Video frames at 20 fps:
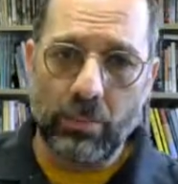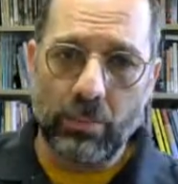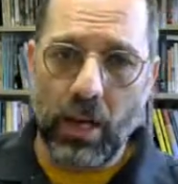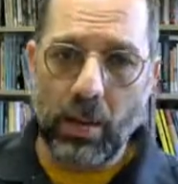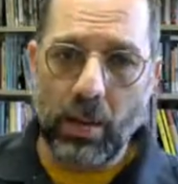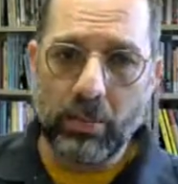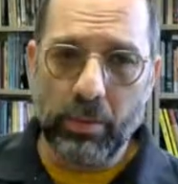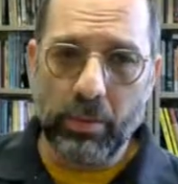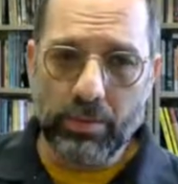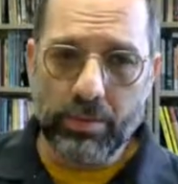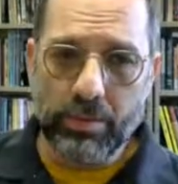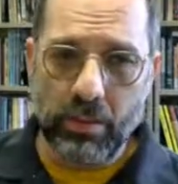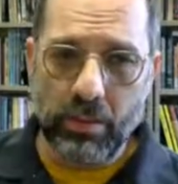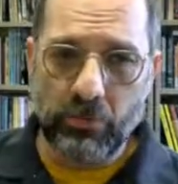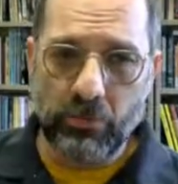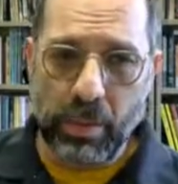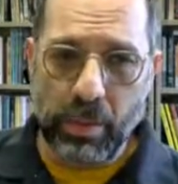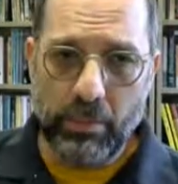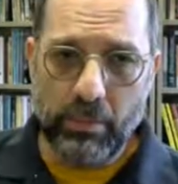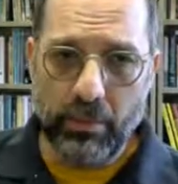problems
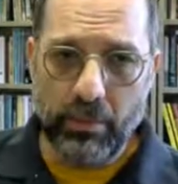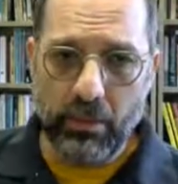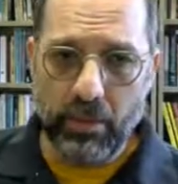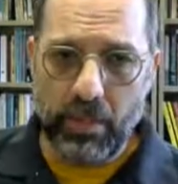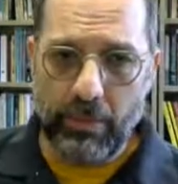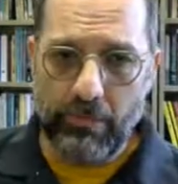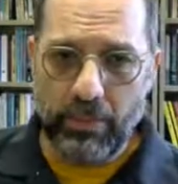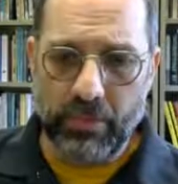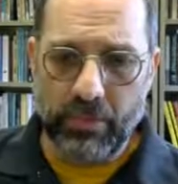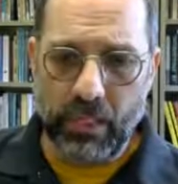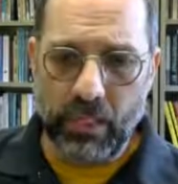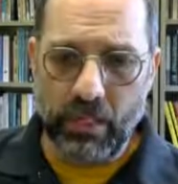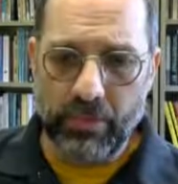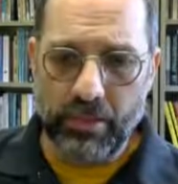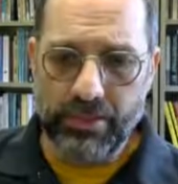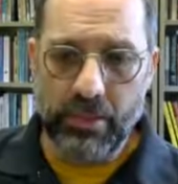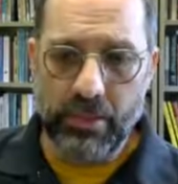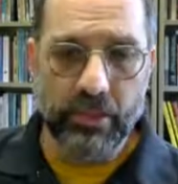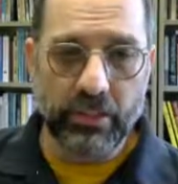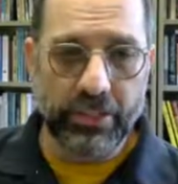of people
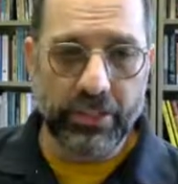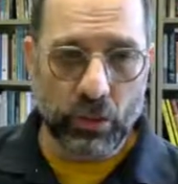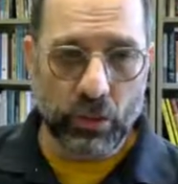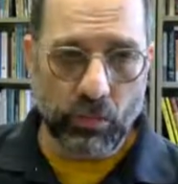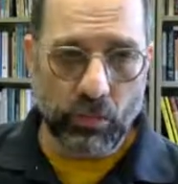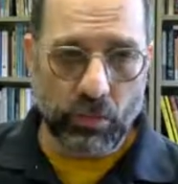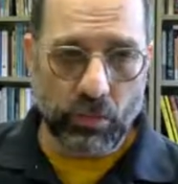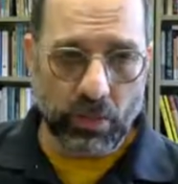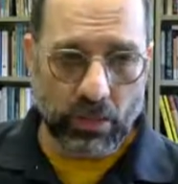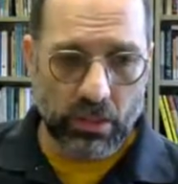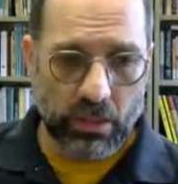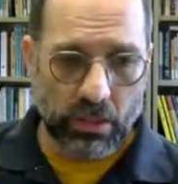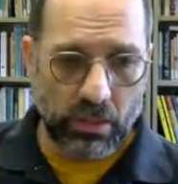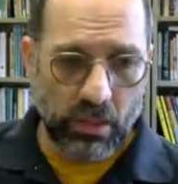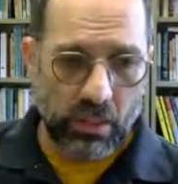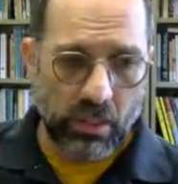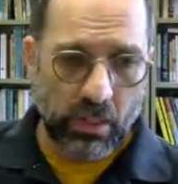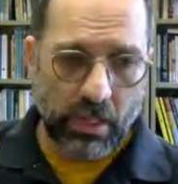stealing your work.